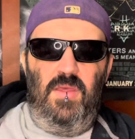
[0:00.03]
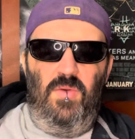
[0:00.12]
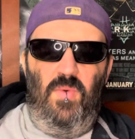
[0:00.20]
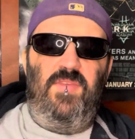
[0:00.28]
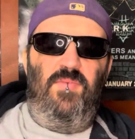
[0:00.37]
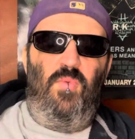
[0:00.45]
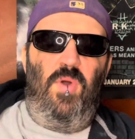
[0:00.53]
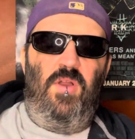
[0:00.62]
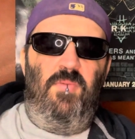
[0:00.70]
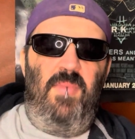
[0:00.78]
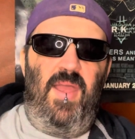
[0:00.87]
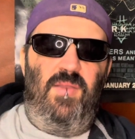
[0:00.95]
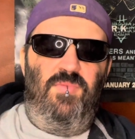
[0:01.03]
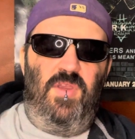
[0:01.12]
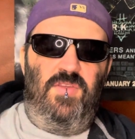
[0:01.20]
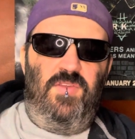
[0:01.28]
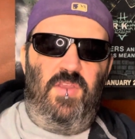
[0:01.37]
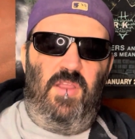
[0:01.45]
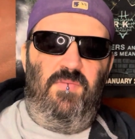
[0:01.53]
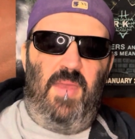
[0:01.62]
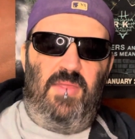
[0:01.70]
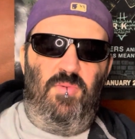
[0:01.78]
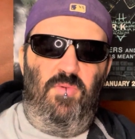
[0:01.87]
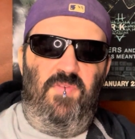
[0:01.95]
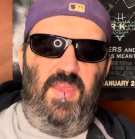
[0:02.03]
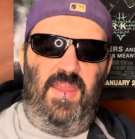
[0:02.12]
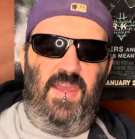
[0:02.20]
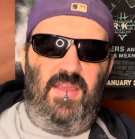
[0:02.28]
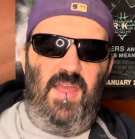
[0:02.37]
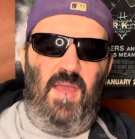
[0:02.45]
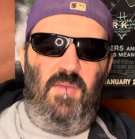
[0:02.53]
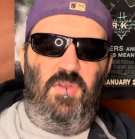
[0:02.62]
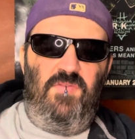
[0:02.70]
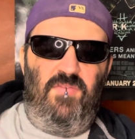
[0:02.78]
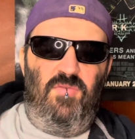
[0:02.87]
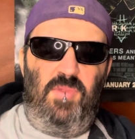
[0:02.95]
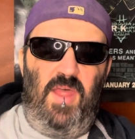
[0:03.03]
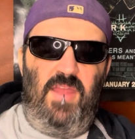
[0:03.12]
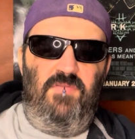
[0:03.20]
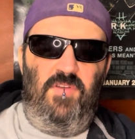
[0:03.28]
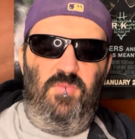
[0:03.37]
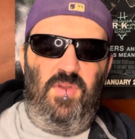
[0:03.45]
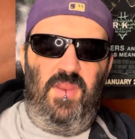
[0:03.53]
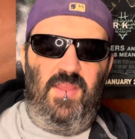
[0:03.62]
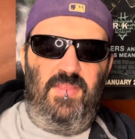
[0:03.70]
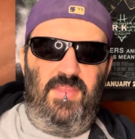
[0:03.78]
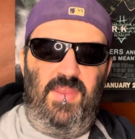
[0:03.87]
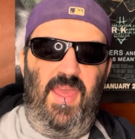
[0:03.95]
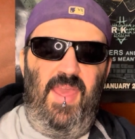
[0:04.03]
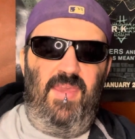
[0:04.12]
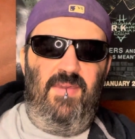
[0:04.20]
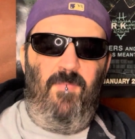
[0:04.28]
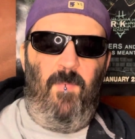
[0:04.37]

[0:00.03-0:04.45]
What's up and welcome back. I'm John Stark from MacTheMovieGuy.com, your favorite blind film critic, and today